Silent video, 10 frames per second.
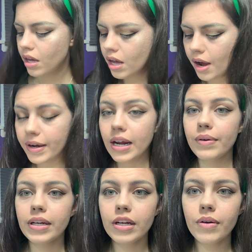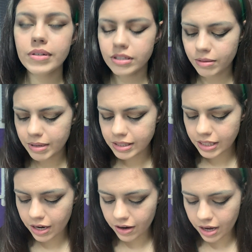All right, now we're gonna go into the
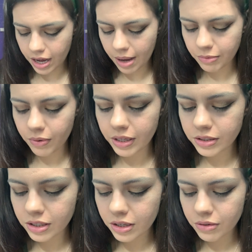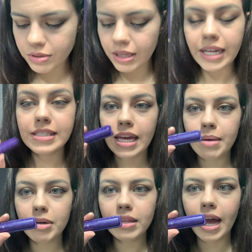mascara. I'm going to use Lights
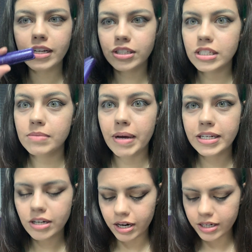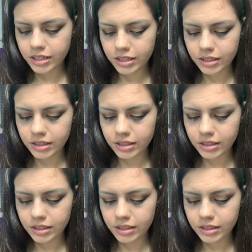Camera Lashes by Tarte.